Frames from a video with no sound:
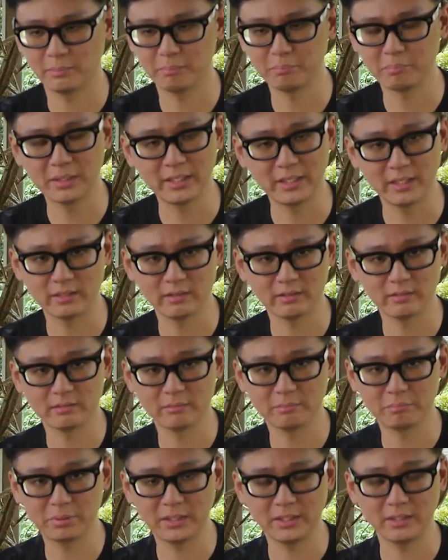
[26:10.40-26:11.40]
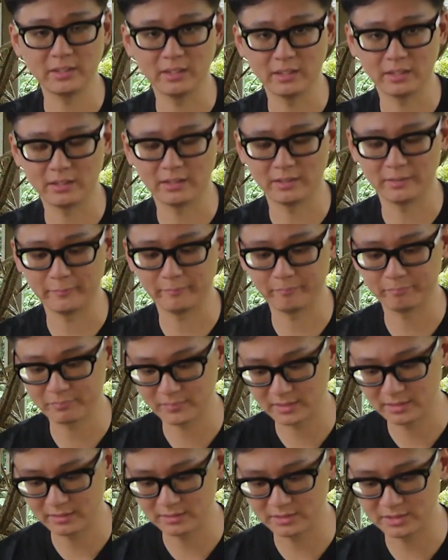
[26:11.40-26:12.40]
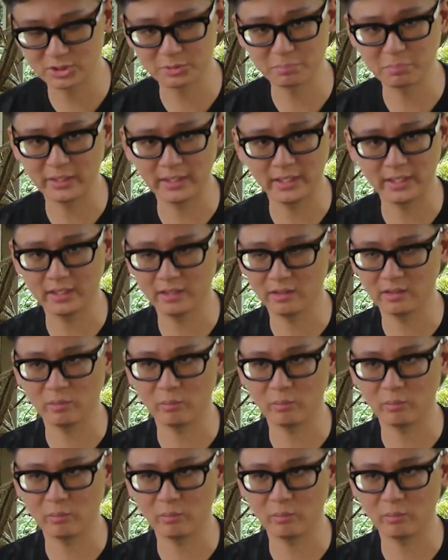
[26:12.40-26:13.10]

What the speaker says: plate display,